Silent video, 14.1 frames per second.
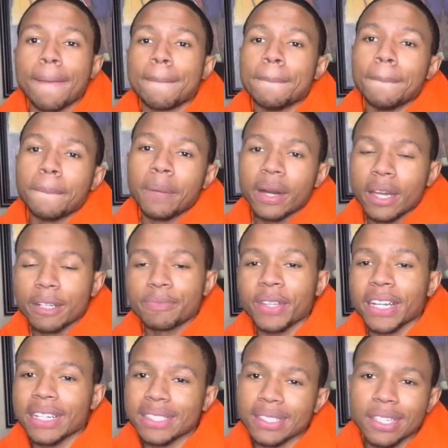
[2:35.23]
But
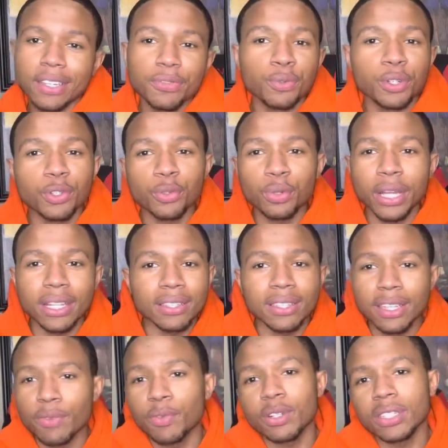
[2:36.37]
like I said, if you want to do that,
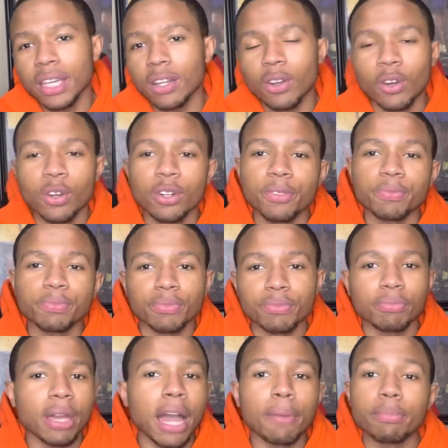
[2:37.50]
give or take on
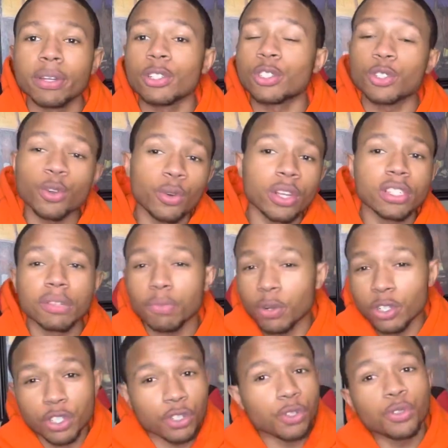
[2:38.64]
how big your store is, the more
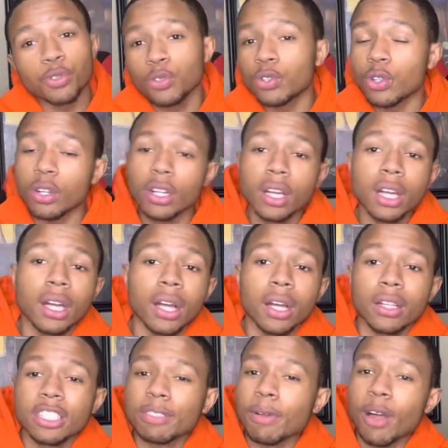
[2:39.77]
shoes, or
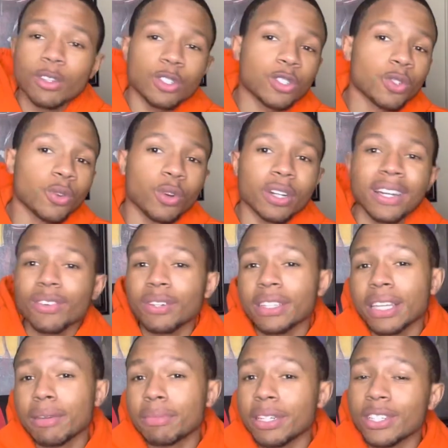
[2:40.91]
smaller store, not gonna get
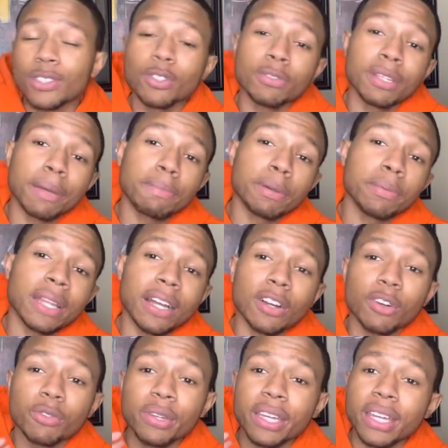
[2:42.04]
that many shoes, and that people not
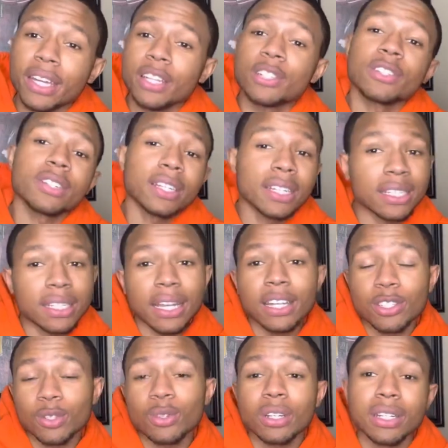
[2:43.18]
gonna enter into that
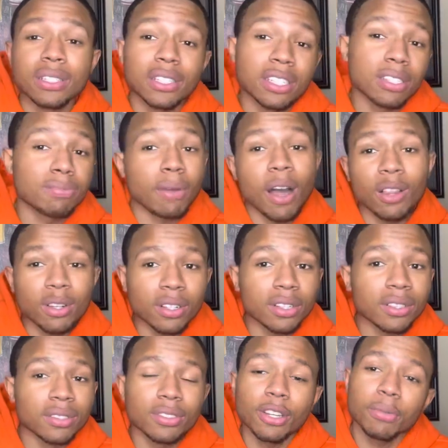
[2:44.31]
store because it's smaller,
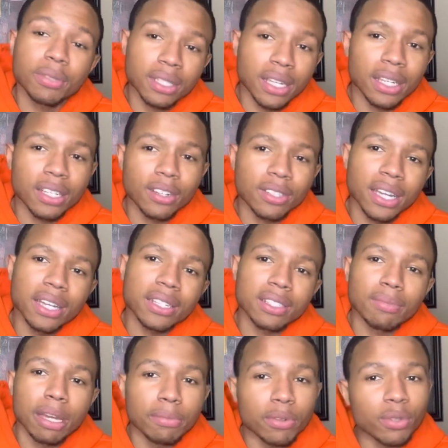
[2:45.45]
you know what I'm saying, your chances
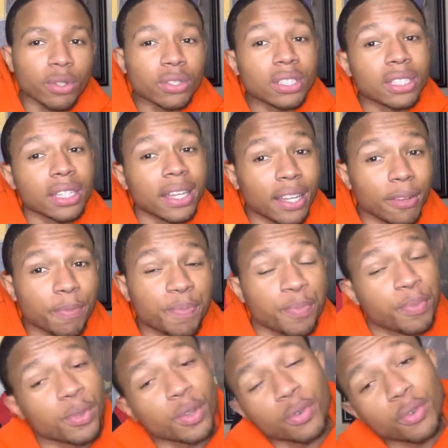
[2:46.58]
might be real slim.
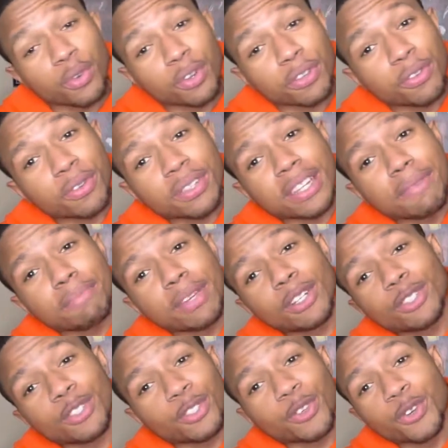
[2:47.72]
Or, you know what I'm saying, a bigger
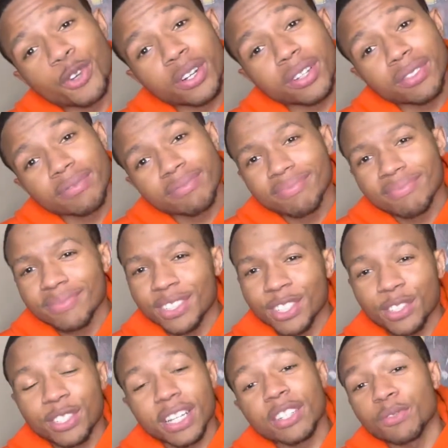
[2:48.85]
store, your
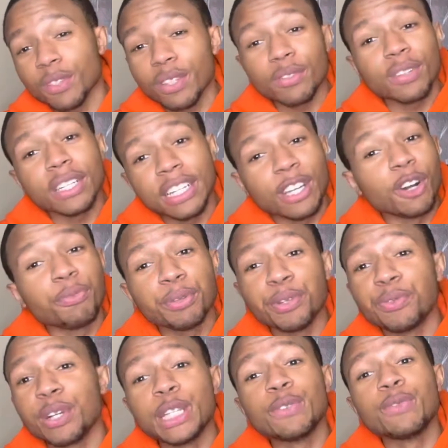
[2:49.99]
chances really gonna be
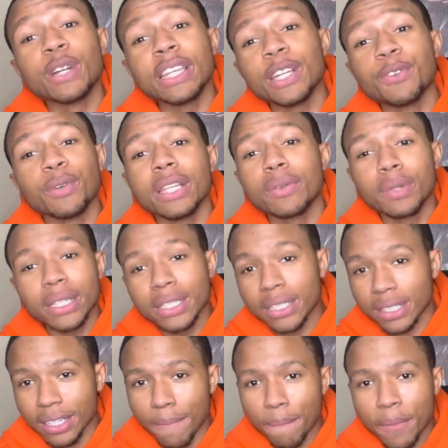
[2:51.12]
really
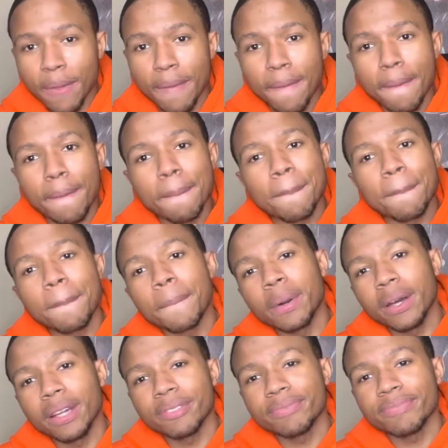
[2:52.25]
slim,
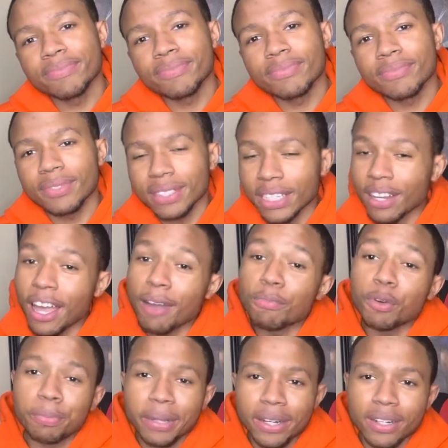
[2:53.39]
but they're gonna have
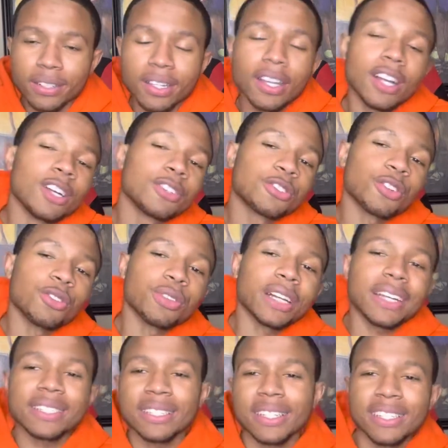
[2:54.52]
more pairs. So like I
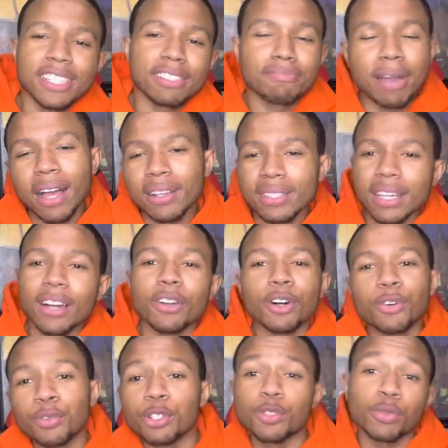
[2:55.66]
said, just balance out
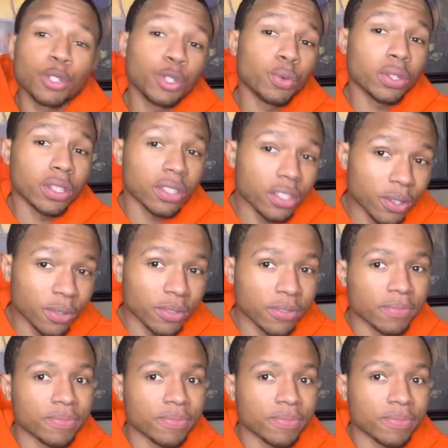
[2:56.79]
on which one you want to do.